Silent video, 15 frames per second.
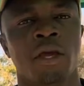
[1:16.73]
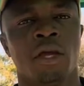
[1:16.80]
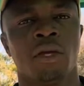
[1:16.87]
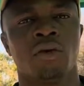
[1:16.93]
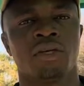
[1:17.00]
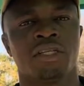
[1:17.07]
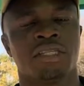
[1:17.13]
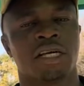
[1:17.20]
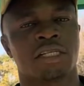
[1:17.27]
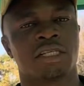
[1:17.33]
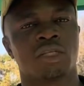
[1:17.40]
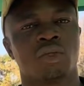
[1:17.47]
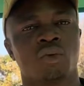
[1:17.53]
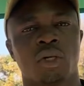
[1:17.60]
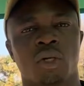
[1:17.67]
Not
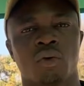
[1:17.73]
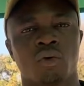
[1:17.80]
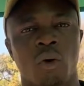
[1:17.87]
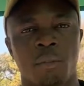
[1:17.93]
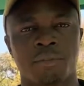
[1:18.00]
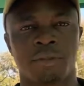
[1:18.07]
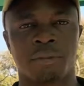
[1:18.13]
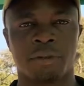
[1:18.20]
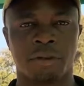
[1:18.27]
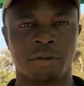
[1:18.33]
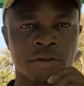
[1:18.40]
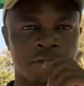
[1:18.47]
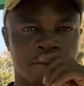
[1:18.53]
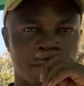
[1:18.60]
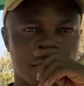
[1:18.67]
just doing crops
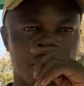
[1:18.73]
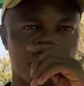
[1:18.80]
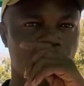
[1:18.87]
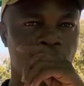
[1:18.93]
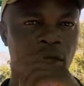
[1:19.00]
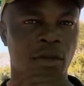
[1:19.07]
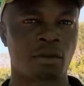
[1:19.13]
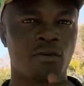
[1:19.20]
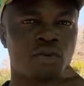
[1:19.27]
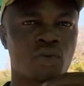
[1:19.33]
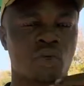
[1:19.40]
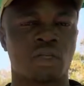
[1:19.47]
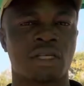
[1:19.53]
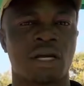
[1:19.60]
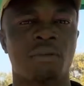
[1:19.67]
because maybe you
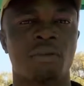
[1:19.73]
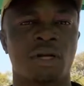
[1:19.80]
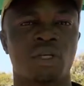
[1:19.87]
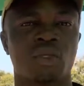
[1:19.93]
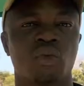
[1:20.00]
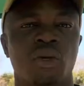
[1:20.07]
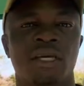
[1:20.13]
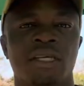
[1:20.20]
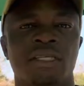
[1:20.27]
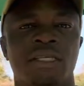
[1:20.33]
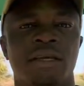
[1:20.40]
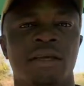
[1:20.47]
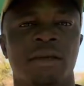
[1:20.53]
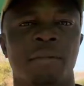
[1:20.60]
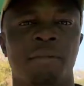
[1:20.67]
saw someone doing
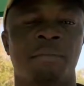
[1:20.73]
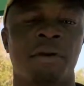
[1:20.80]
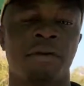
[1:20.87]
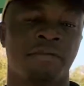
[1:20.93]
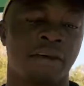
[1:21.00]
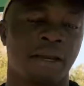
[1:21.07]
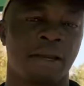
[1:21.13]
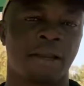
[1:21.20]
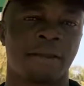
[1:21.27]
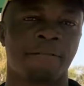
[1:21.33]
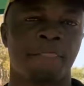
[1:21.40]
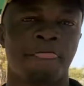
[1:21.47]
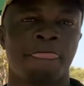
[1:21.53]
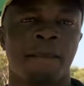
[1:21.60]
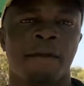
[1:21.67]
it perfectly,
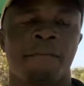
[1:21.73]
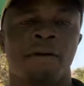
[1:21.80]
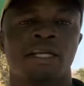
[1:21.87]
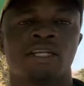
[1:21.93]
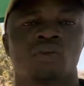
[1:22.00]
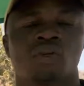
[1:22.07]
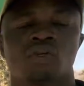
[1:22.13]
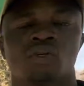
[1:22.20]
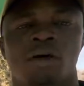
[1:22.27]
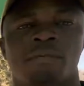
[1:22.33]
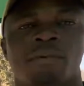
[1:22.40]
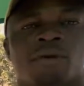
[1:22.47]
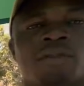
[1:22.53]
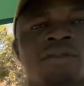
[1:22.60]
but it's also about